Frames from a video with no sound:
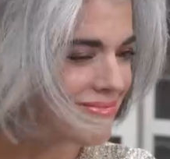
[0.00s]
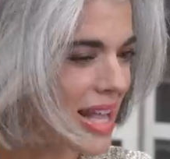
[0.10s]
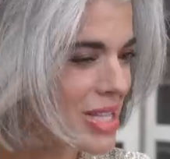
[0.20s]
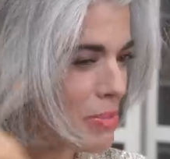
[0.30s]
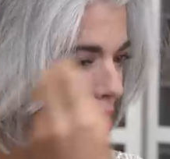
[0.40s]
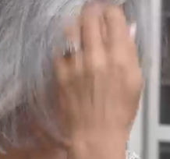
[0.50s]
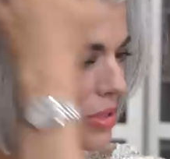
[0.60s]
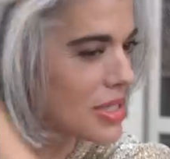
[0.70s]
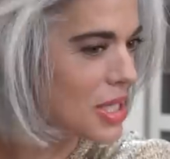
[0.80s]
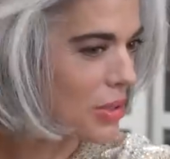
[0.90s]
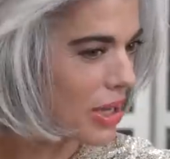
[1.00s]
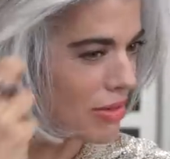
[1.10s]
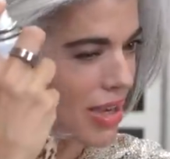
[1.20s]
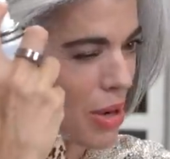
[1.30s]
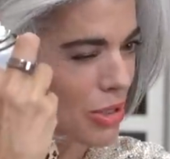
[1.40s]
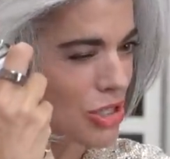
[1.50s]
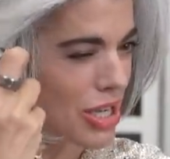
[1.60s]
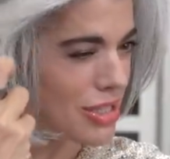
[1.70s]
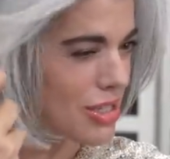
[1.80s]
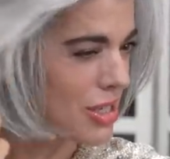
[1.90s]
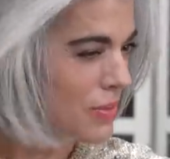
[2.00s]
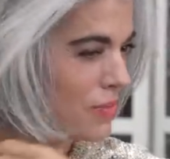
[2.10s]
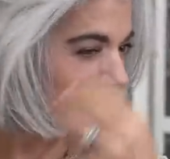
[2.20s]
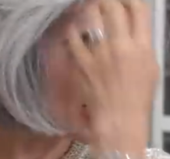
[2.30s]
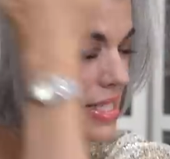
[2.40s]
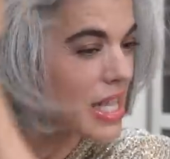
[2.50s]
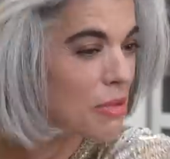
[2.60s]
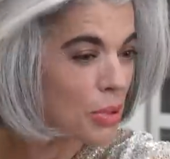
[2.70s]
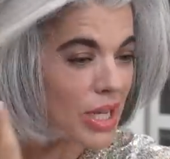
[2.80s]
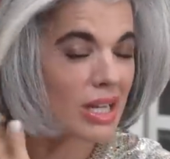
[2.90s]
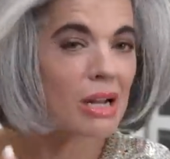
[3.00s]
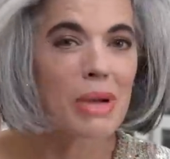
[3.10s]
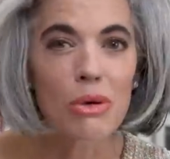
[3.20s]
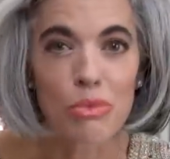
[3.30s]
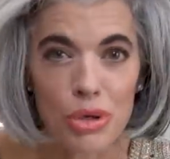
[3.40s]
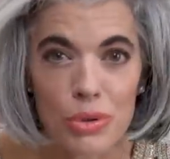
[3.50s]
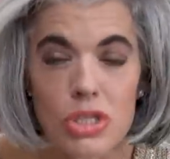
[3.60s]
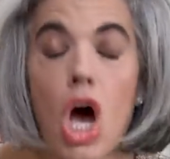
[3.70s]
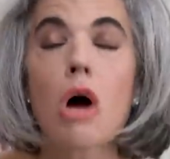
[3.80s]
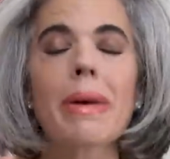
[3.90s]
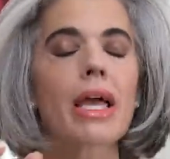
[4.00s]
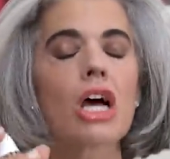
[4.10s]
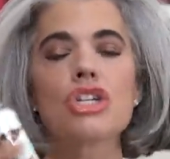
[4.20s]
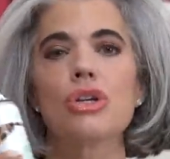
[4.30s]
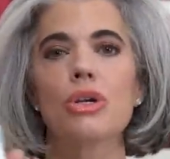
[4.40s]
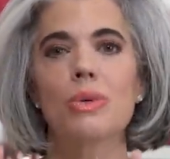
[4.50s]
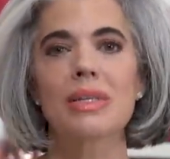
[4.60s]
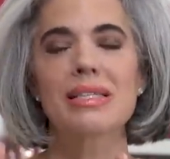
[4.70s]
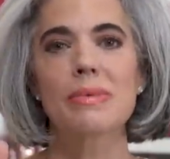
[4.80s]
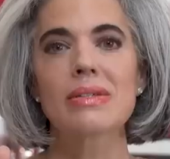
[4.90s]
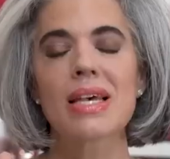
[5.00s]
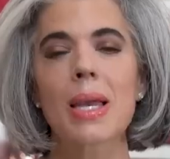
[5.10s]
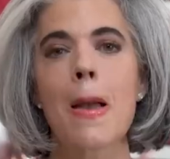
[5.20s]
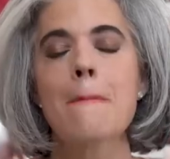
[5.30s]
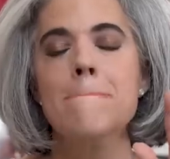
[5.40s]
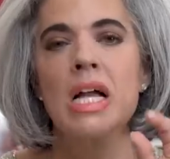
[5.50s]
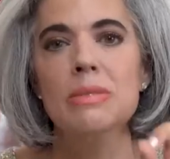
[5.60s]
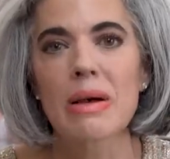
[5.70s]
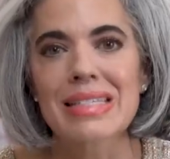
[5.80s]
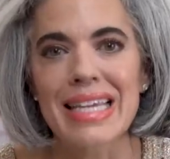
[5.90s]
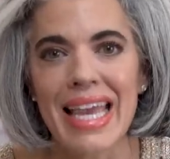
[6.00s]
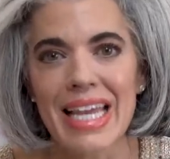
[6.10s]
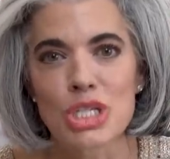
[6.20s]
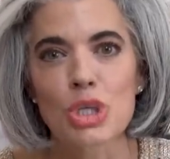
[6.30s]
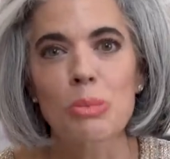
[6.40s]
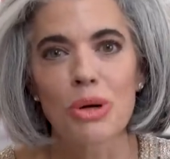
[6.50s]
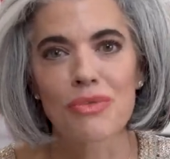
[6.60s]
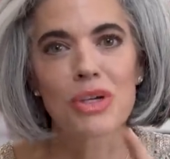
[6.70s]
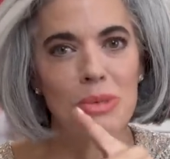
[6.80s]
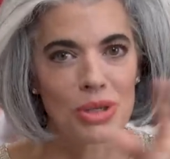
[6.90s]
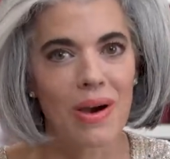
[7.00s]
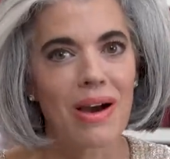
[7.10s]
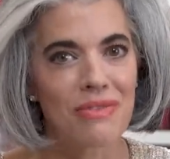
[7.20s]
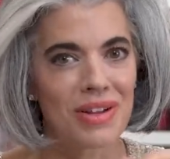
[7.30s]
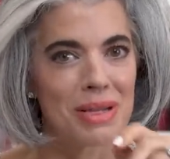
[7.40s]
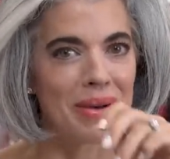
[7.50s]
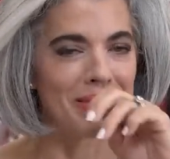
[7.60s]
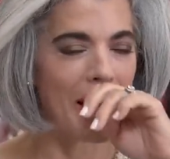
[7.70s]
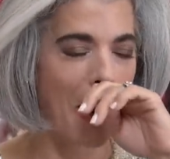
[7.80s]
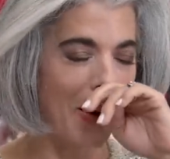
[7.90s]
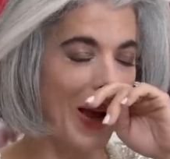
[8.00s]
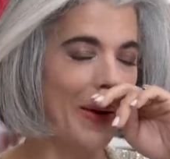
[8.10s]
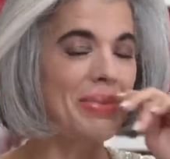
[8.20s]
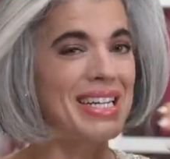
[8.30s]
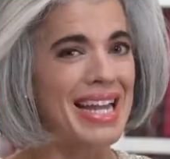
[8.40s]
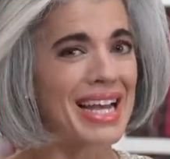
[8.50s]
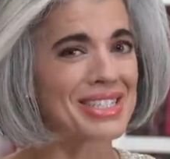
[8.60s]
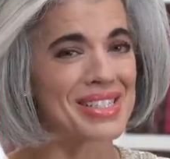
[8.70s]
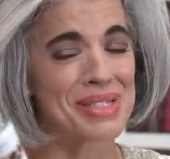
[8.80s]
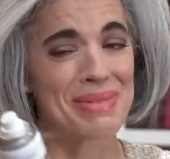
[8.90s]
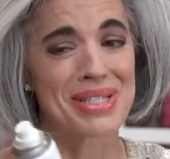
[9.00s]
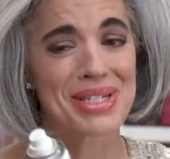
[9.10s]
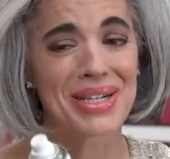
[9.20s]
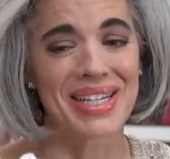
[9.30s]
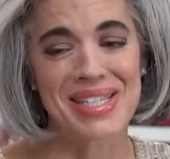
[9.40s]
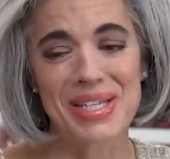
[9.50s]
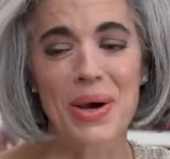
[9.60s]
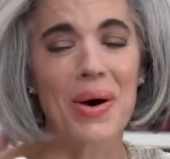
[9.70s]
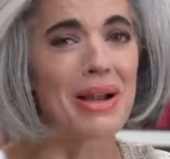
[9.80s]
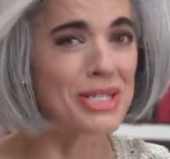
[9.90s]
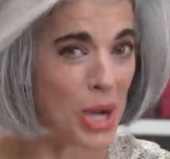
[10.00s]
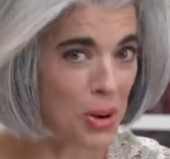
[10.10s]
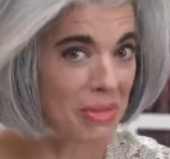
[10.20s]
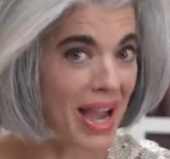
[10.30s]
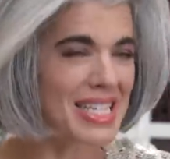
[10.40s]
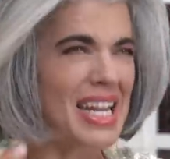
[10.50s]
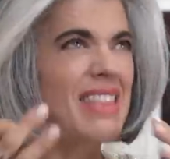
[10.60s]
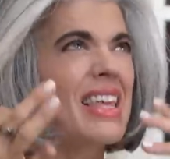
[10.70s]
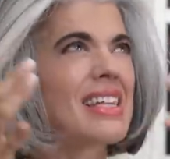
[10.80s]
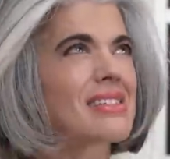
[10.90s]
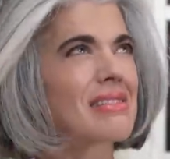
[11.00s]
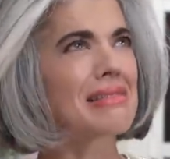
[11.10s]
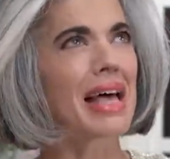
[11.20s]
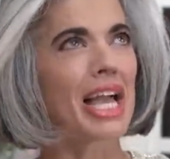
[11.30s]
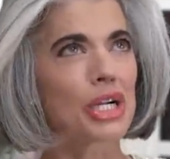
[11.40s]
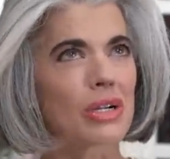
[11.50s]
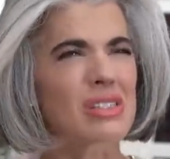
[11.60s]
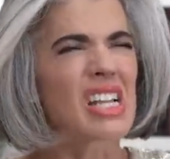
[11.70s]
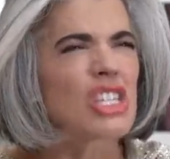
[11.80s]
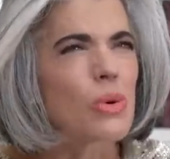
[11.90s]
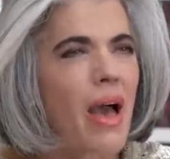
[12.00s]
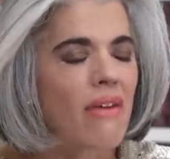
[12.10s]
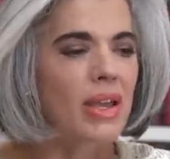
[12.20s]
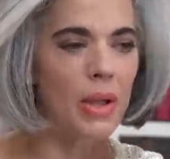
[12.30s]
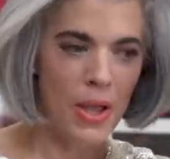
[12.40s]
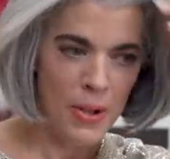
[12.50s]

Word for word: That's my little secret. I would just, instead of putting it on my root, oh my gosh, no, you know what this smells like? Smells like Angel perfume. You know how I feel about that, but it actually smells good, so I don't mind it. I think it's lighter, it's not so heavy.